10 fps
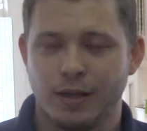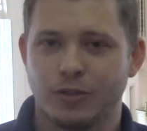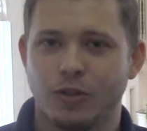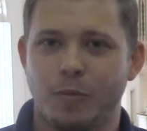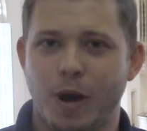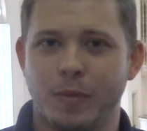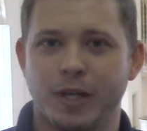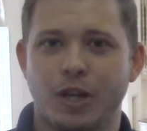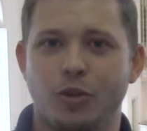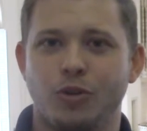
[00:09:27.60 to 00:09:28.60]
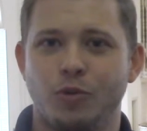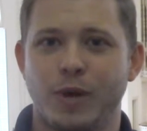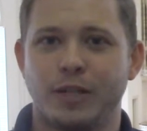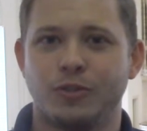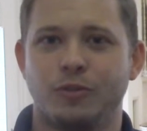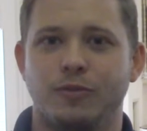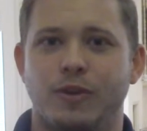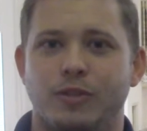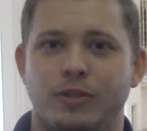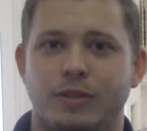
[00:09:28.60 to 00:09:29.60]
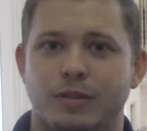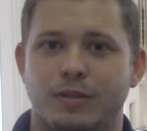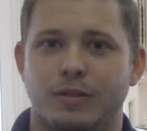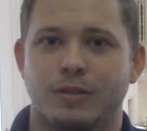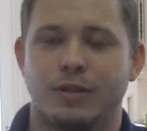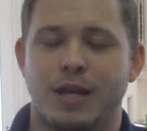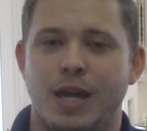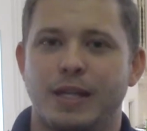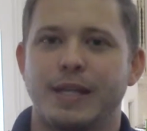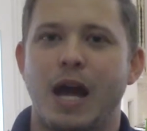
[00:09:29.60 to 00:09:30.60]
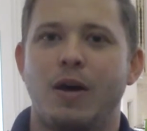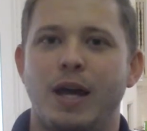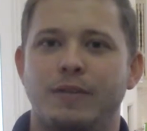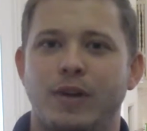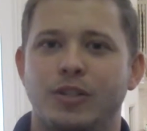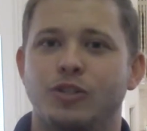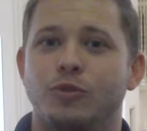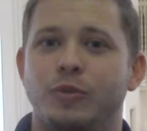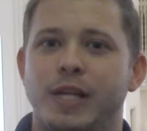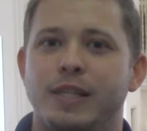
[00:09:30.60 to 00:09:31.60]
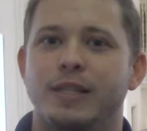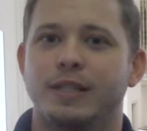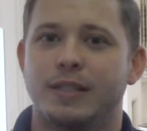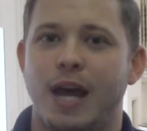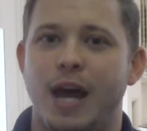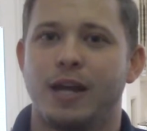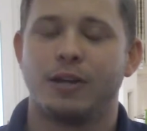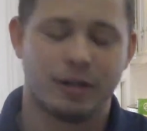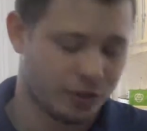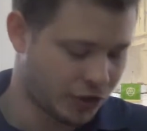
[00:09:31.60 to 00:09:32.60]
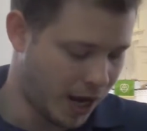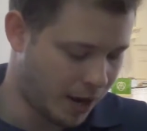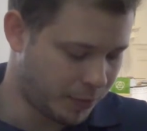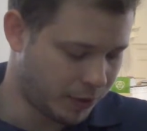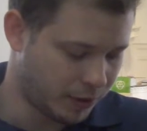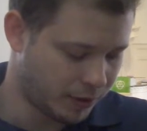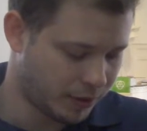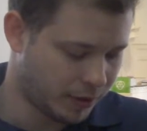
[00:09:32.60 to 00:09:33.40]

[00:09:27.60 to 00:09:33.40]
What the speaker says: So a moment ago, you read two verses. Now I invite you to read the entire chapter.